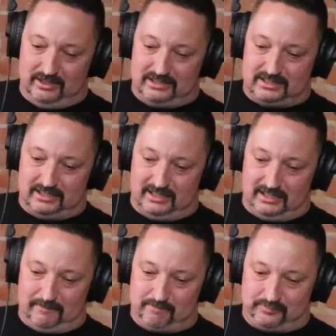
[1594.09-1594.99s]
it's
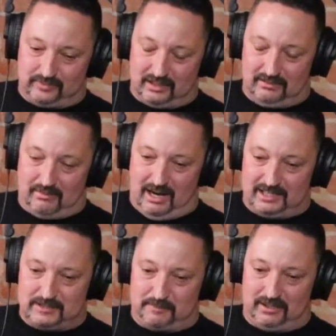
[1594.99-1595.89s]
my
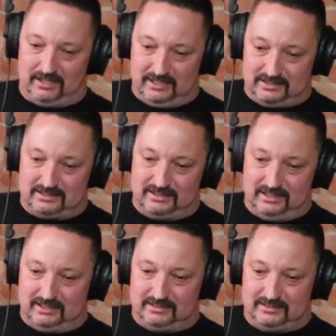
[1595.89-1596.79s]
experience,
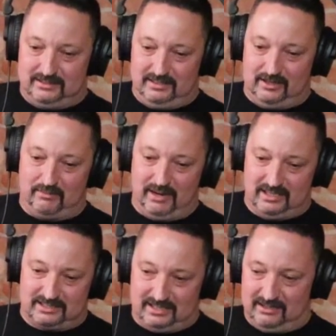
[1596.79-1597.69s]
and you know, me
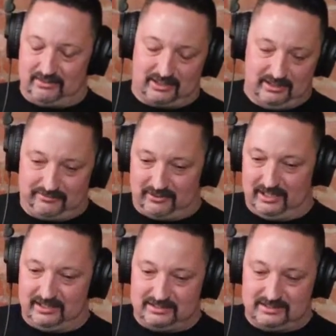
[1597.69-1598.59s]
and Steve are good
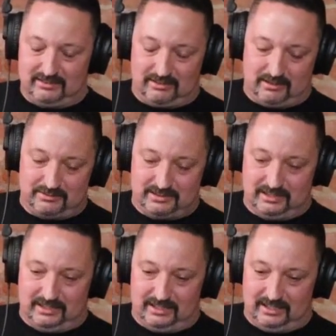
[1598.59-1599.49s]
friends, Steve
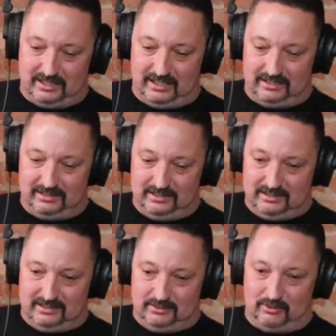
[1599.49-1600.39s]
Robinson, and
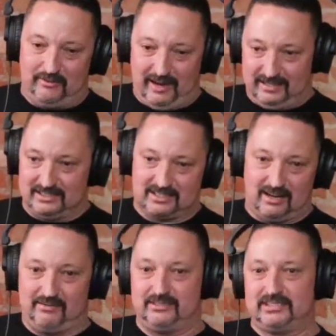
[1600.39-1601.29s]
we've had this
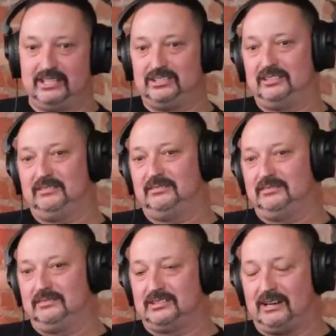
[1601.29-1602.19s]
conversation
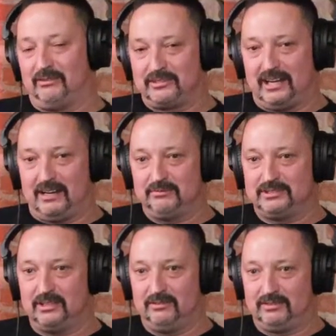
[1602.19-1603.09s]
several
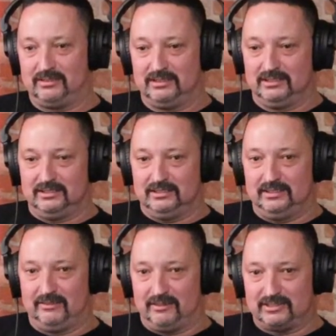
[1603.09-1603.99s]
times over
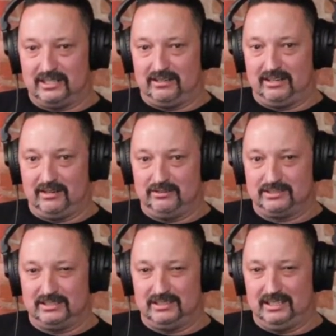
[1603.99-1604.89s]
different scenarios,
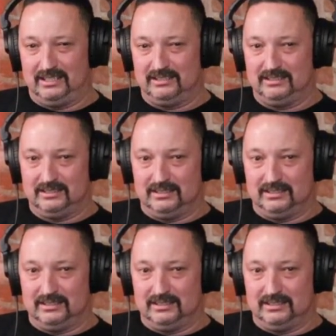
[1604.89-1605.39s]
and